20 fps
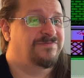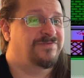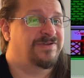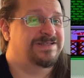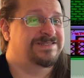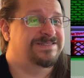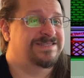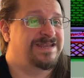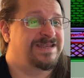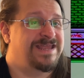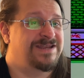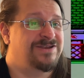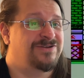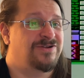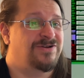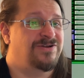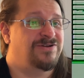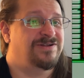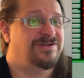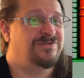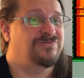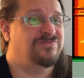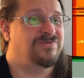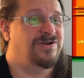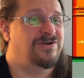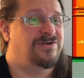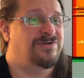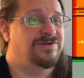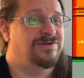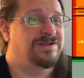Frankenstein had it all, all
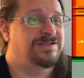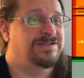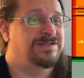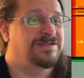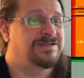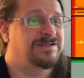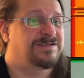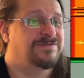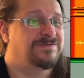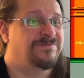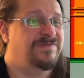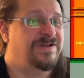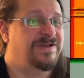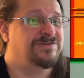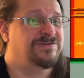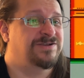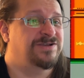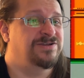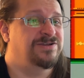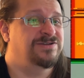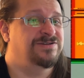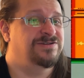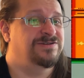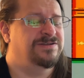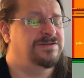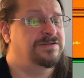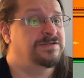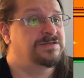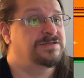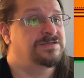wrong. Fire good!